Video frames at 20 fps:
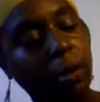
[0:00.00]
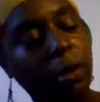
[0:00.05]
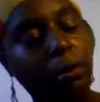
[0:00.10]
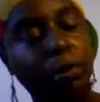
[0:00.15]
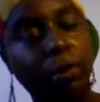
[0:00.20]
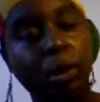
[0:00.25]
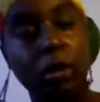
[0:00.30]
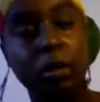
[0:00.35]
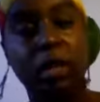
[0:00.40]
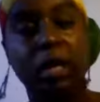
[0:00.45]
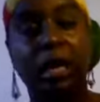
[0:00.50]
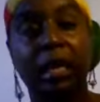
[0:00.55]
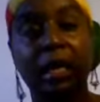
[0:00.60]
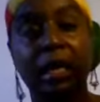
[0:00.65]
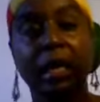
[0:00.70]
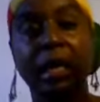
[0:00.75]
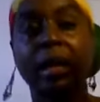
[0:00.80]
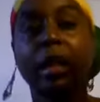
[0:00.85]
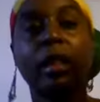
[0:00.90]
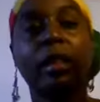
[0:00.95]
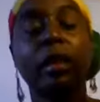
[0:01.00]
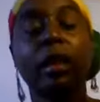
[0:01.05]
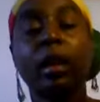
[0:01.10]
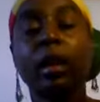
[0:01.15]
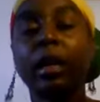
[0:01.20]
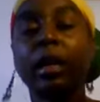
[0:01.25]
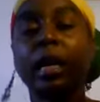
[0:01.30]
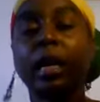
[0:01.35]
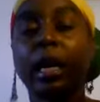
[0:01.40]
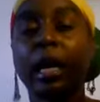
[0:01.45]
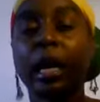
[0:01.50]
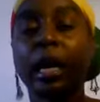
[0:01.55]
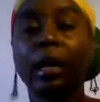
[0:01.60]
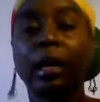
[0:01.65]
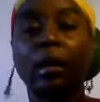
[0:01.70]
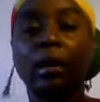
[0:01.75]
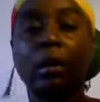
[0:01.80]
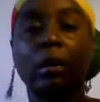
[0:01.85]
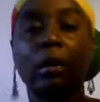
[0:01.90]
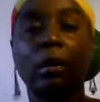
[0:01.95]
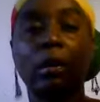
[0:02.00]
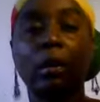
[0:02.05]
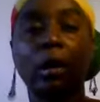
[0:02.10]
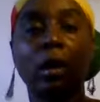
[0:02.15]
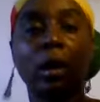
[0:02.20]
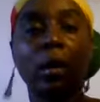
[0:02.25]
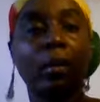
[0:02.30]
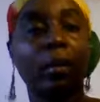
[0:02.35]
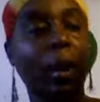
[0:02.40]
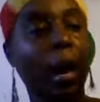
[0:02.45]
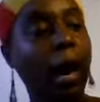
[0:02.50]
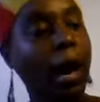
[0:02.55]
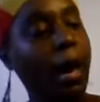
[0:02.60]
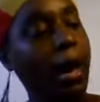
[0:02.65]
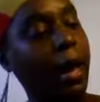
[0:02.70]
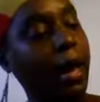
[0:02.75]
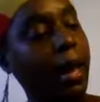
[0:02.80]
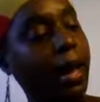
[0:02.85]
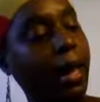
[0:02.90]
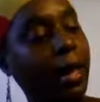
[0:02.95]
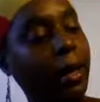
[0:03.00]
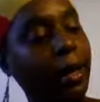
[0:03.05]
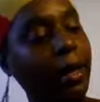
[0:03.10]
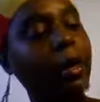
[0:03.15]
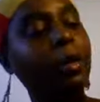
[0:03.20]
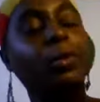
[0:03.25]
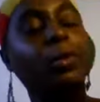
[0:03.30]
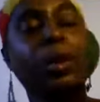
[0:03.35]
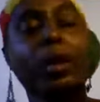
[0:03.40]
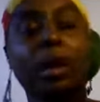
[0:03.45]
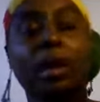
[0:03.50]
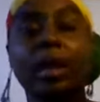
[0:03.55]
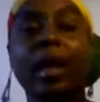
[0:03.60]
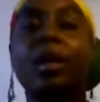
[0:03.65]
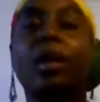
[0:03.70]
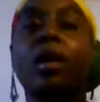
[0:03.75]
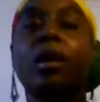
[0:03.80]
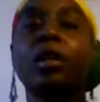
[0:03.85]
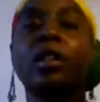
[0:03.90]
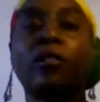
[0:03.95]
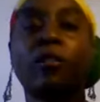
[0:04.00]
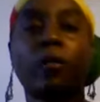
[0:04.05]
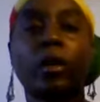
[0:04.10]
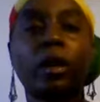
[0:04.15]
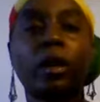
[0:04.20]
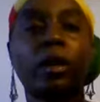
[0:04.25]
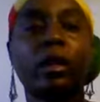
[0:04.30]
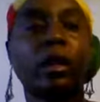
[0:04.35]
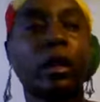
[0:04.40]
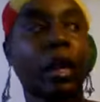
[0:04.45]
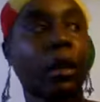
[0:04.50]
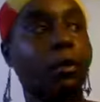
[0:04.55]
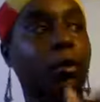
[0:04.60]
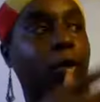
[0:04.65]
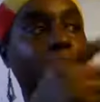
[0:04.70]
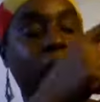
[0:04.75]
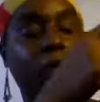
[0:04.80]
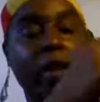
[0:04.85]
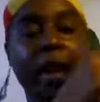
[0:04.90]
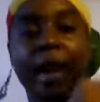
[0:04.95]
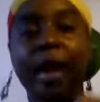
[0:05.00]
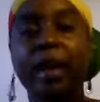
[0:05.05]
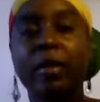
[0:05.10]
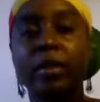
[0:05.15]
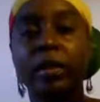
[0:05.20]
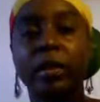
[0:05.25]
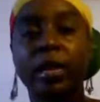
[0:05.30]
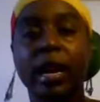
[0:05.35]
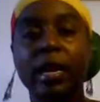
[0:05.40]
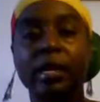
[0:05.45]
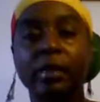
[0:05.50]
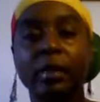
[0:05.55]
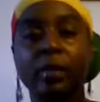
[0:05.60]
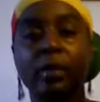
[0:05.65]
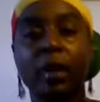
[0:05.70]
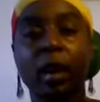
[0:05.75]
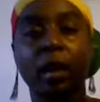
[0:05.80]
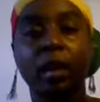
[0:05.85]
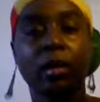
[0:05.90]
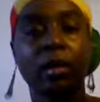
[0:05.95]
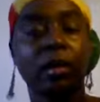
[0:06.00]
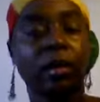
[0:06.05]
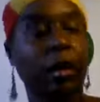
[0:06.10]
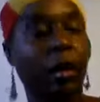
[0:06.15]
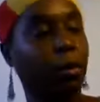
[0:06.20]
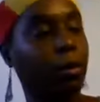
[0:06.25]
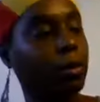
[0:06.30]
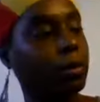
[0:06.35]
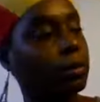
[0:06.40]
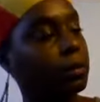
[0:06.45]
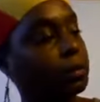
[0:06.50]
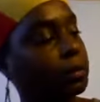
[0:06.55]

and protein, they're going to get you by putting that on the front of the label, the advertisement part of the label.